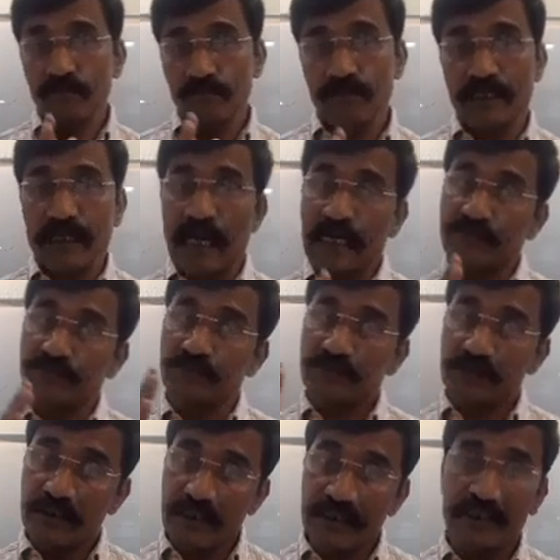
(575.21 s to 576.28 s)
whereas
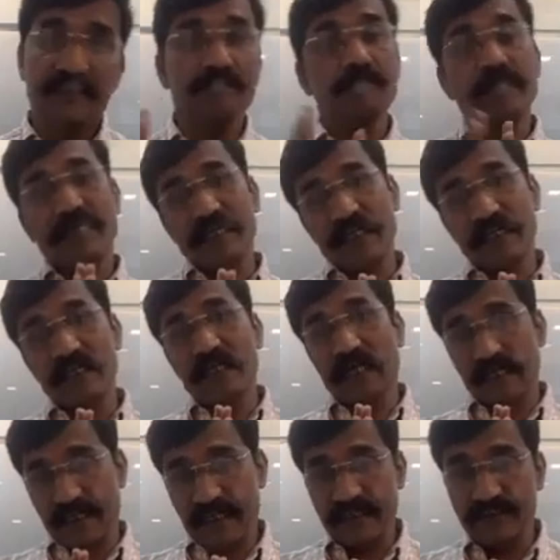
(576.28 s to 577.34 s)
it is medially
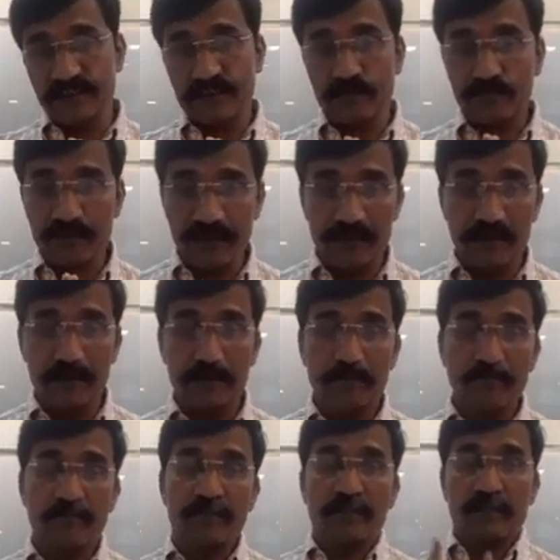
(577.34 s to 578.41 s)
attached with
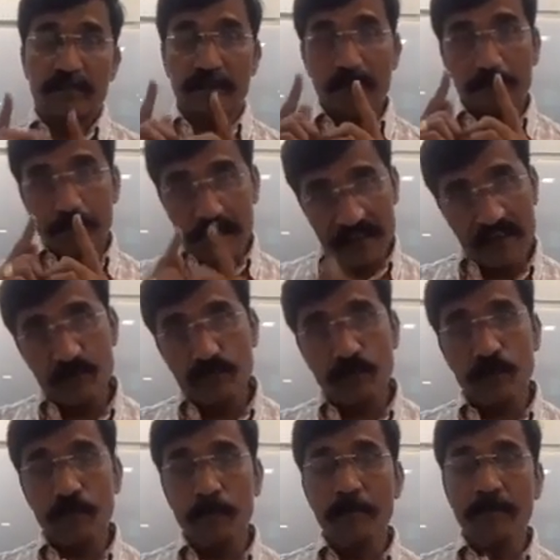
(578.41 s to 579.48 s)
the
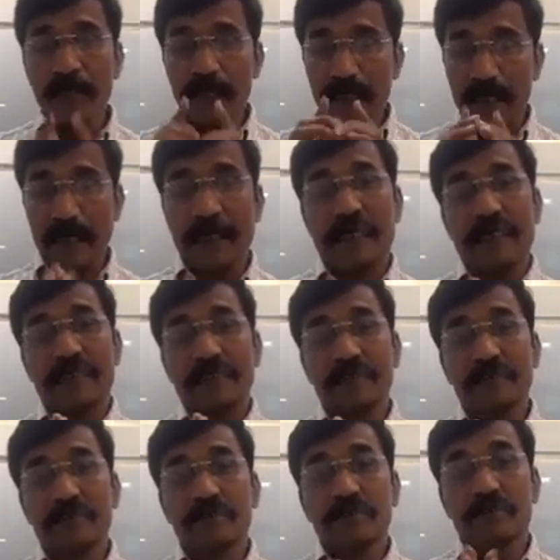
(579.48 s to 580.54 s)
pisiform and
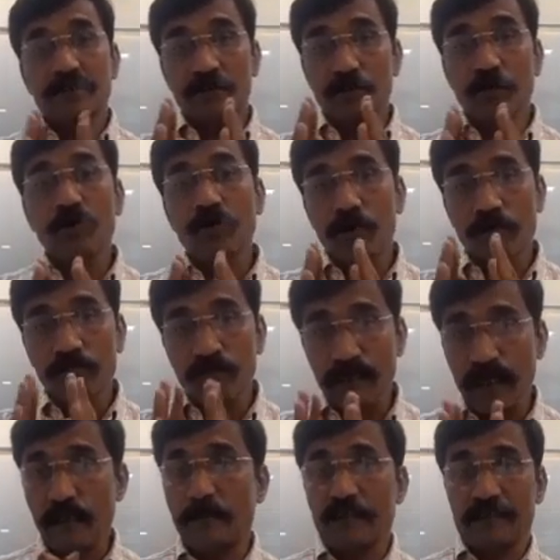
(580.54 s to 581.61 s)
the hook of
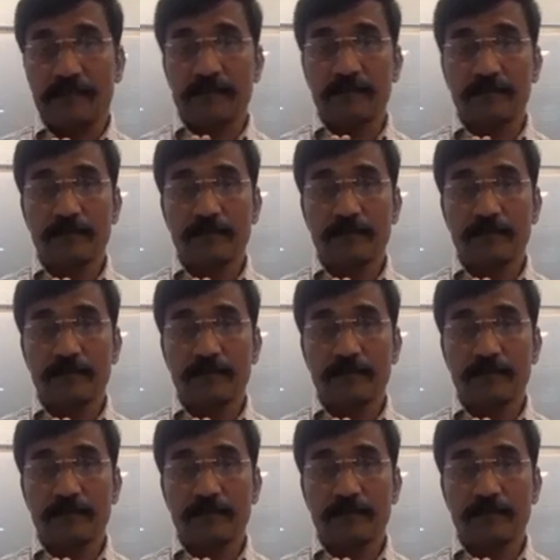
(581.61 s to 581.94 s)
hamate.